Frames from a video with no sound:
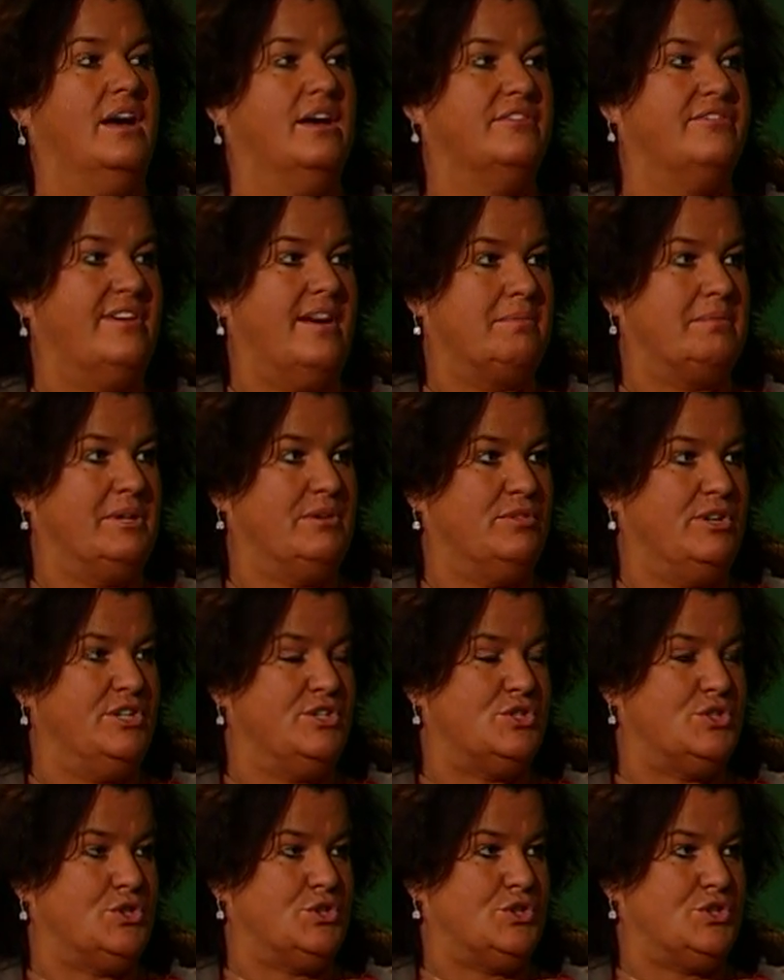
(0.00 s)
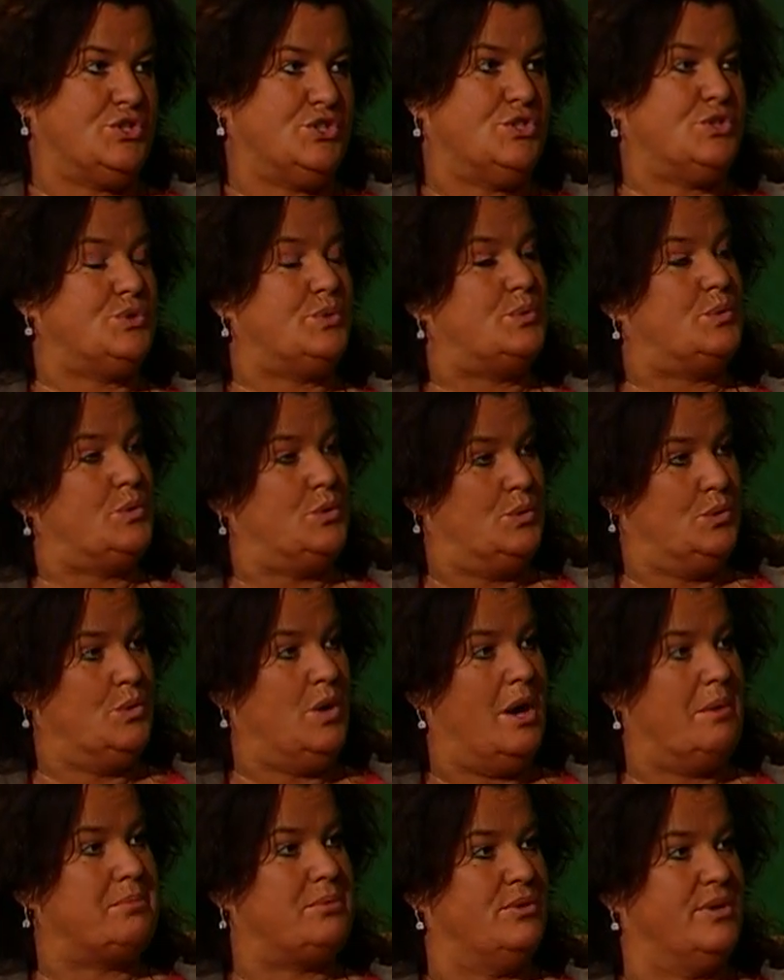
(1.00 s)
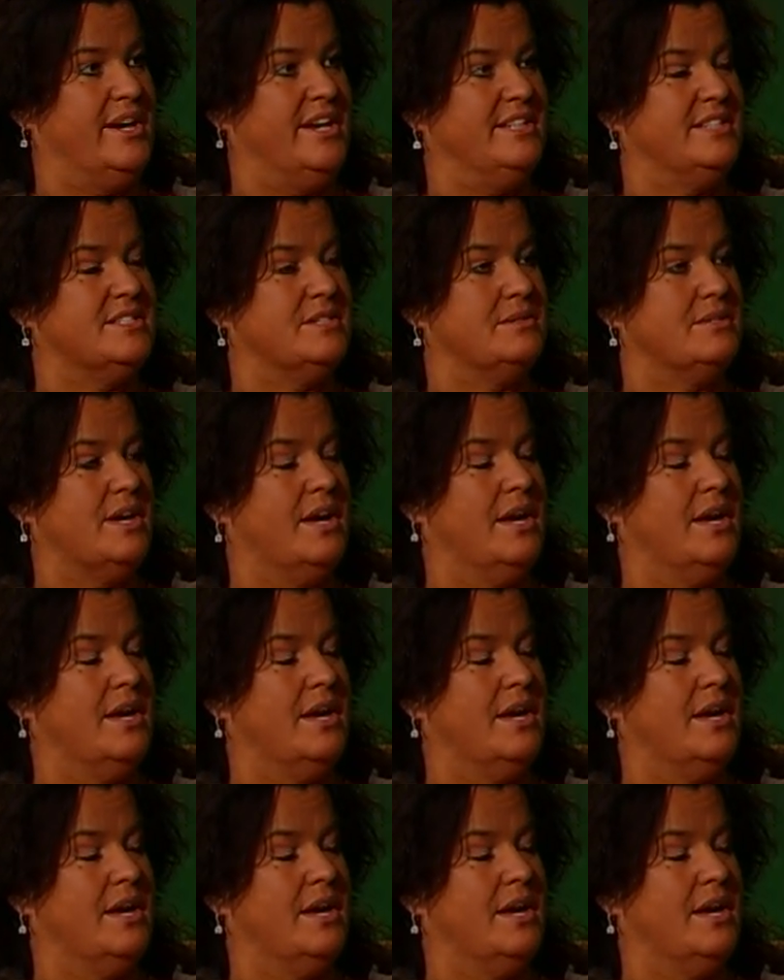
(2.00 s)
Family Resources, who operates